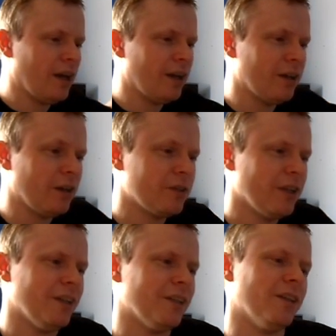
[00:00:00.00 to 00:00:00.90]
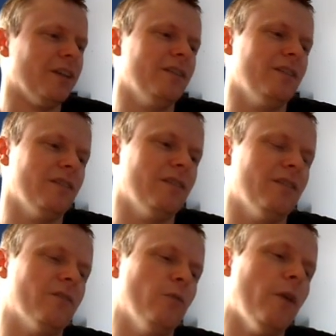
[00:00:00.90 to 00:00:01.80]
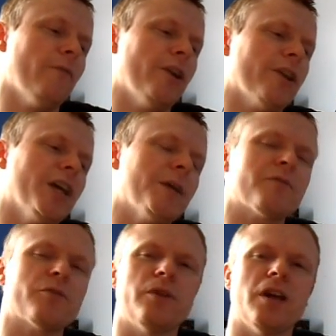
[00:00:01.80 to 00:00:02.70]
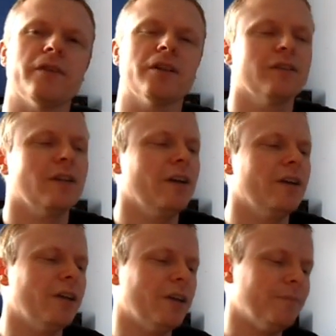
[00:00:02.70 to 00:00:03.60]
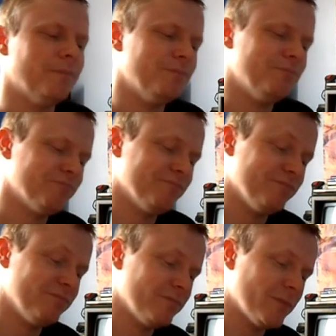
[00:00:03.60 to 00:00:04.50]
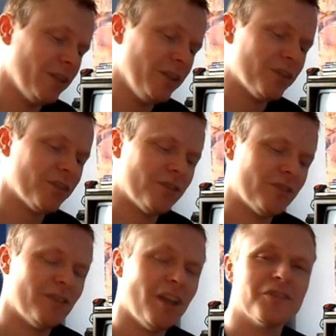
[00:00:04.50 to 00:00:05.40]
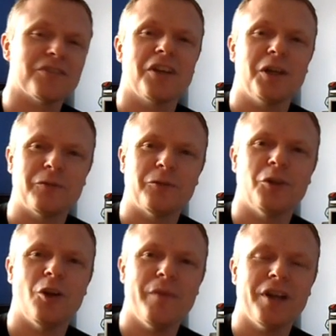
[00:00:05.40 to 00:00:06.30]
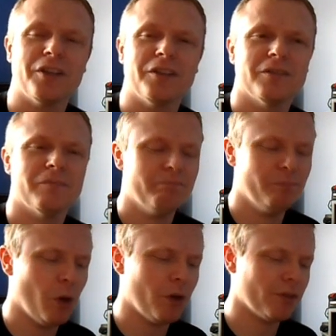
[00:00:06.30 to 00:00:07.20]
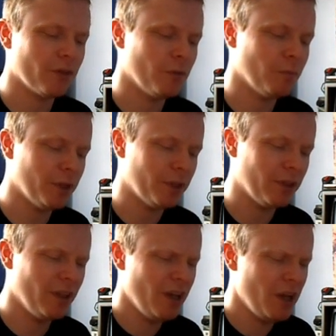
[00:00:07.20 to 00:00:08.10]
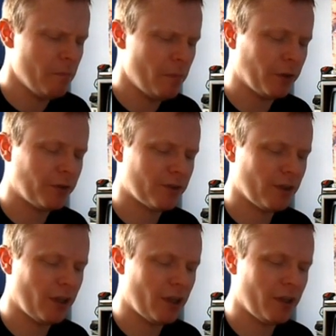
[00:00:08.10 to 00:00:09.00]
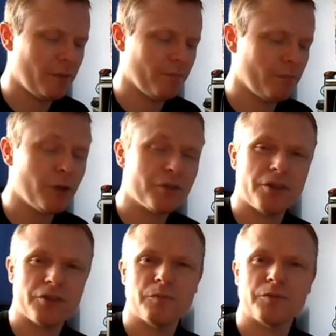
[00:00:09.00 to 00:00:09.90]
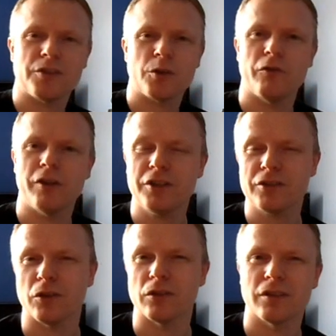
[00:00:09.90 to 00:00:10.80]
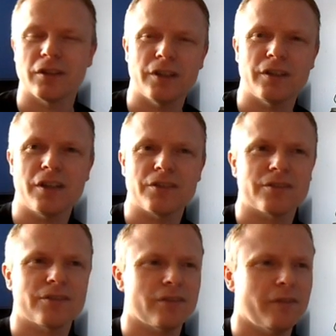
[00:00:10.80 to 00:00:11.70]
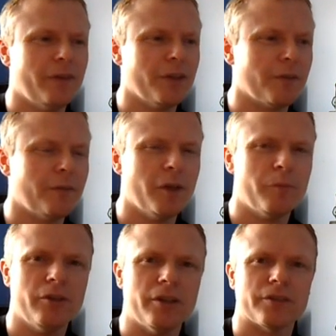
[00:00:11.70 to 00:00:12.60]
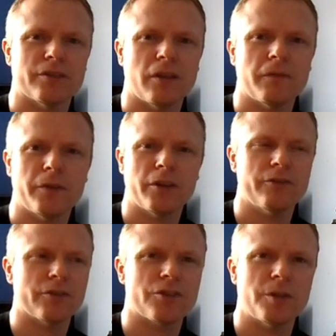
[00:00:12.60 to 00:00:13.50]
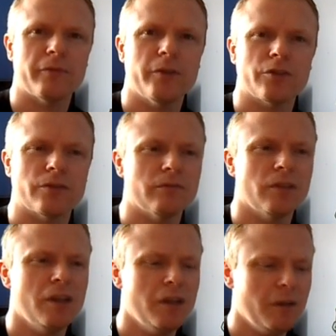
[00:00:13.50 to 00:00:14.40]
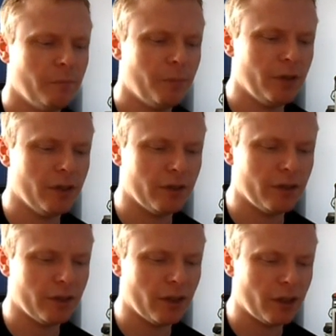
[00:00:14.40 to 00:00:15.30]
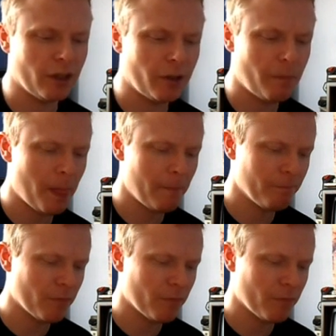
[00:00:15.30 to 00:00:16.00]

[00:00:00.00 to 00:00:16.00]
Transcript: Okay, from one rare game to another. Now this does go for a lot of money, boxed and complete. Most systems this got released on, it does fetch a fair price. I don't think there is a cheap version, be it the